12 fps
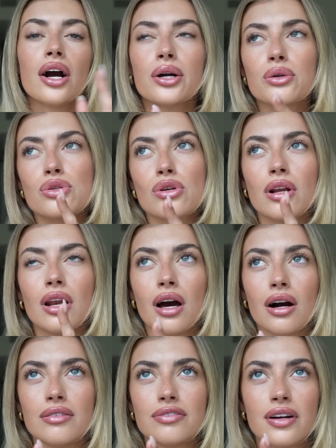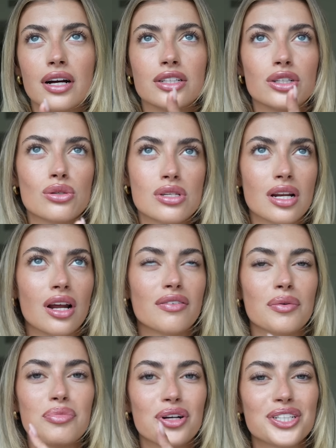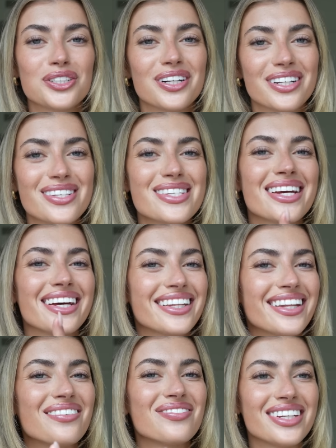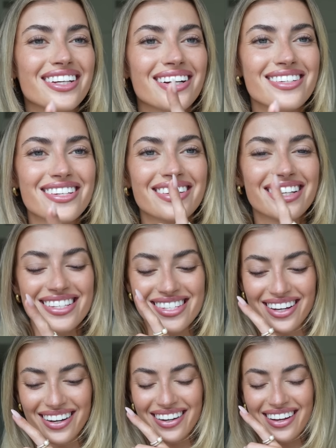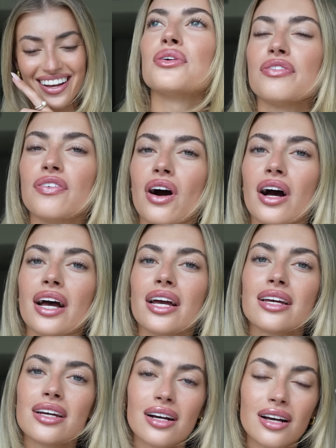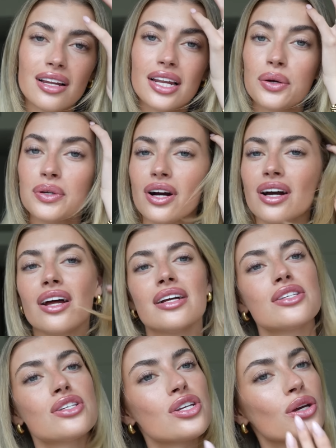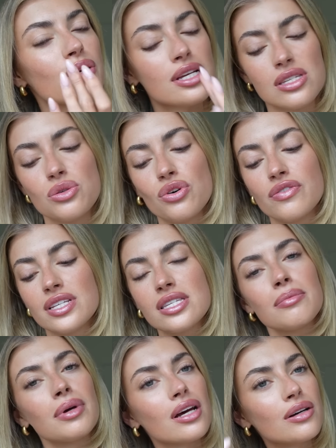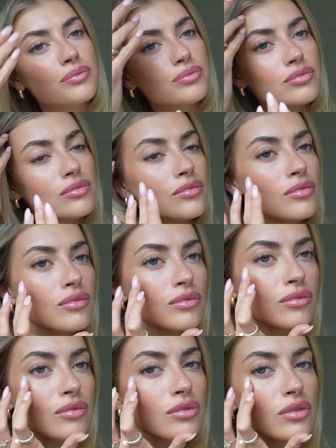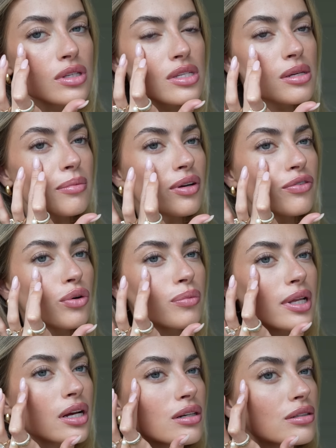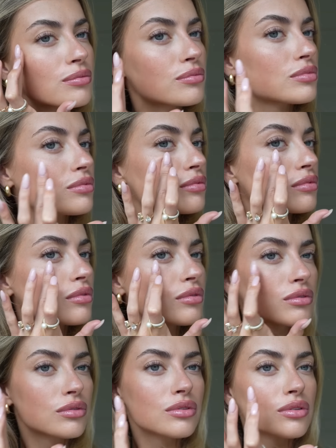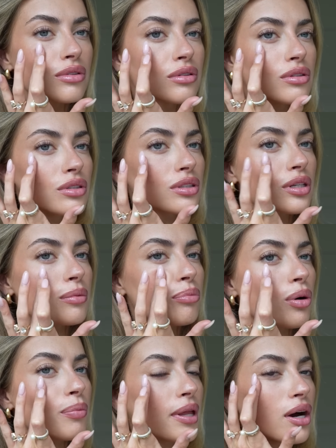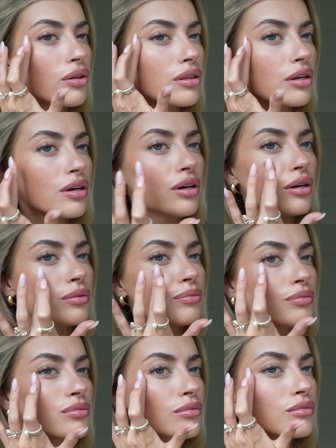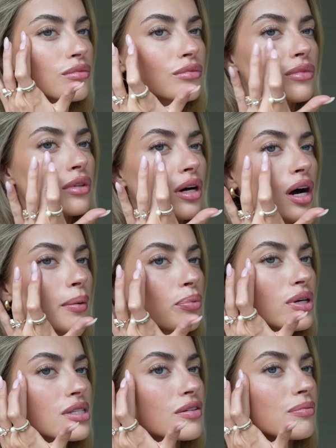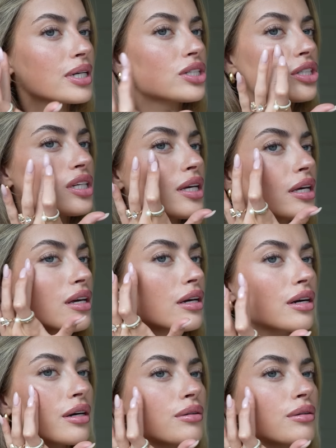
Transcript: also love and used to love, I'm pretty sure I used it in that video 2 years ago, Purify liquid highlighter too. It's sort of a similar formula. Just gonna pop that on the high points of my cheek